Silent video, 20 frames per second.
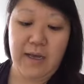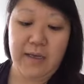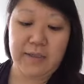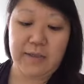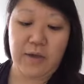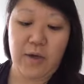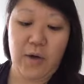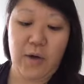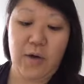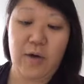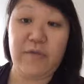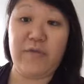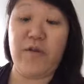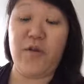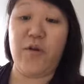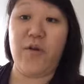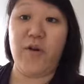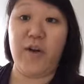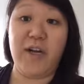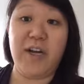So if
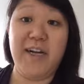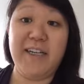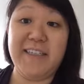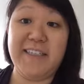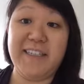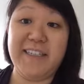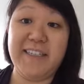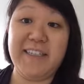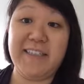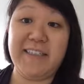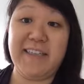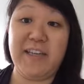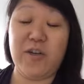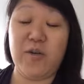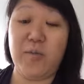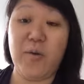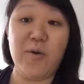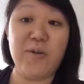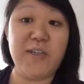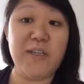your content that
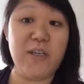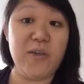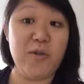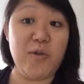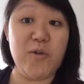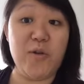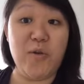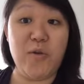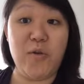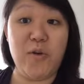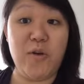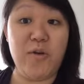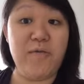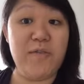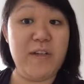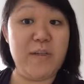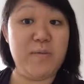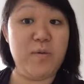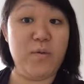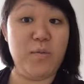you're posting either to your
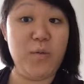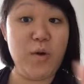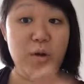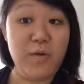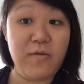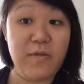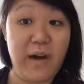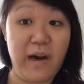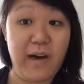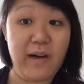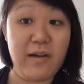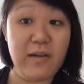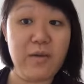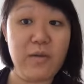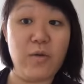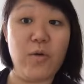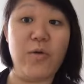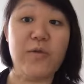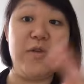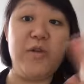Facebook profile
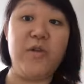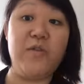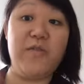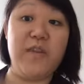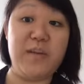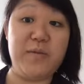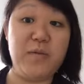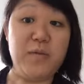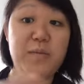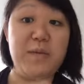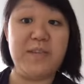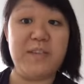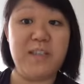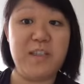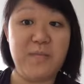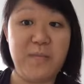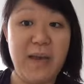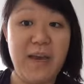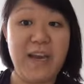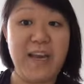or to your Facebook
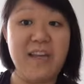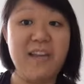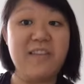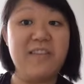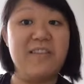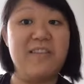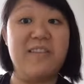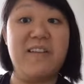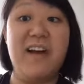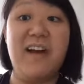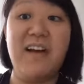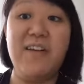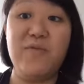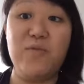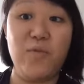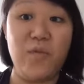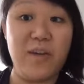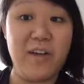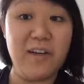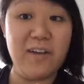business page is not
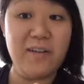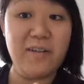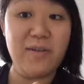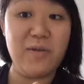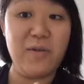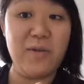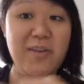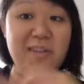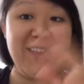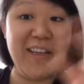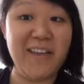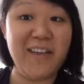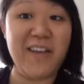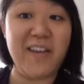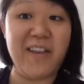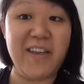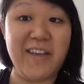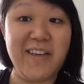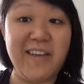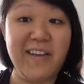real or is
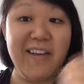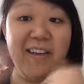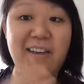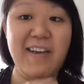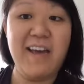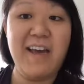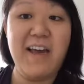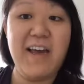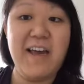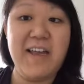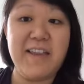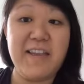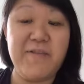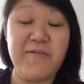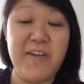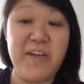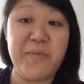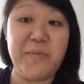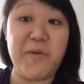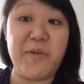inauthentic, then
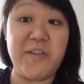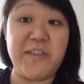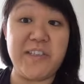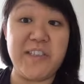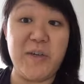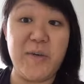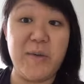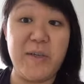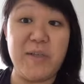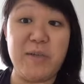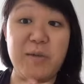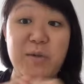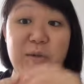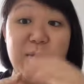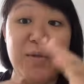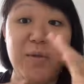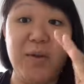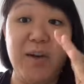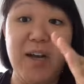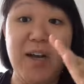Facebook is going
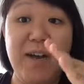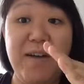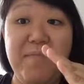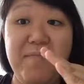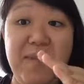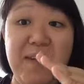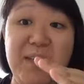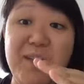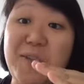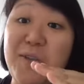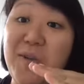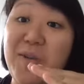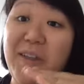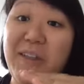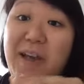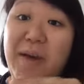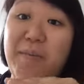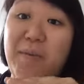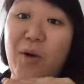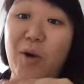to make sure that
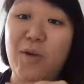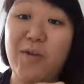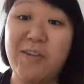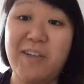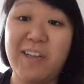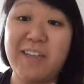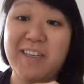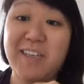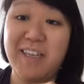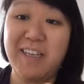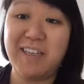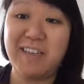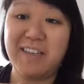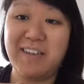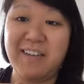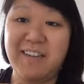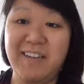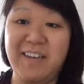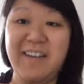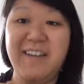that post gets
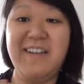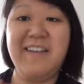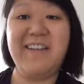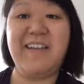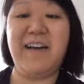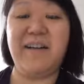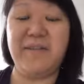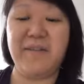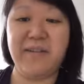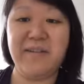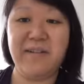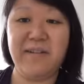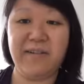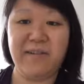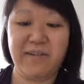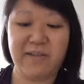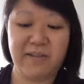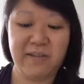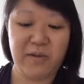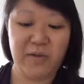hidden down
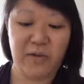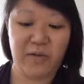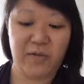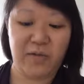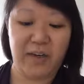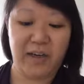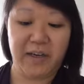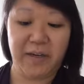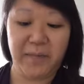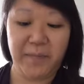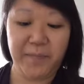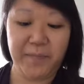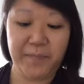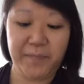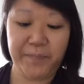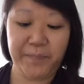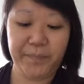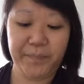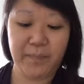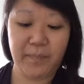the newsfeed.
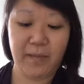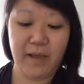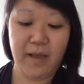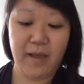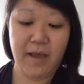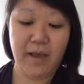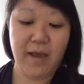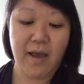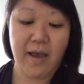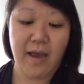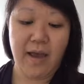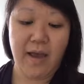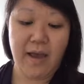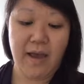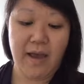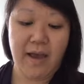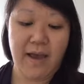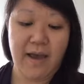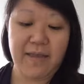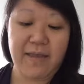
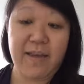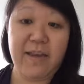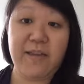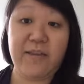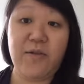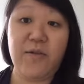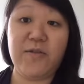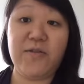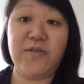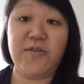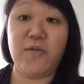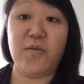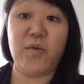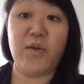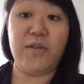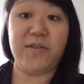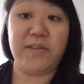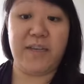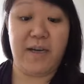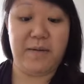And then there's the
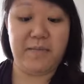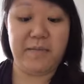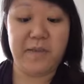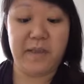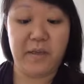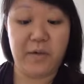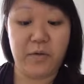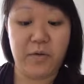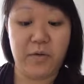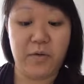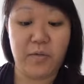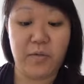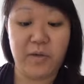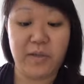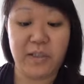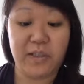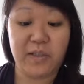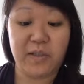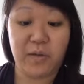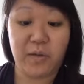real-time signal,
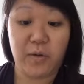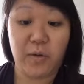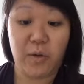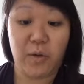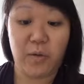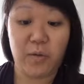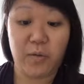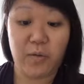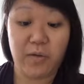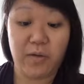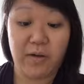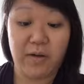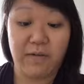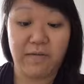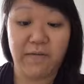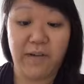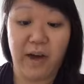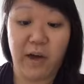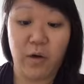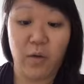which is the third
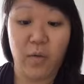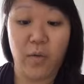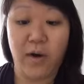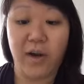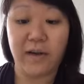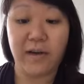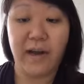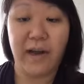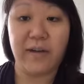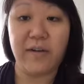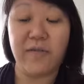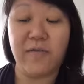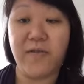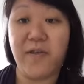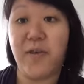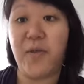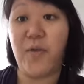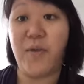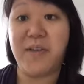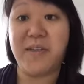and final one out of
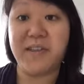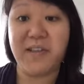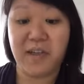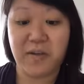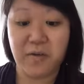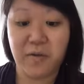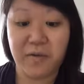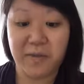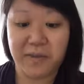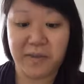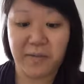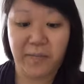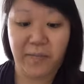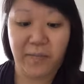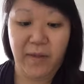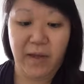the three signals.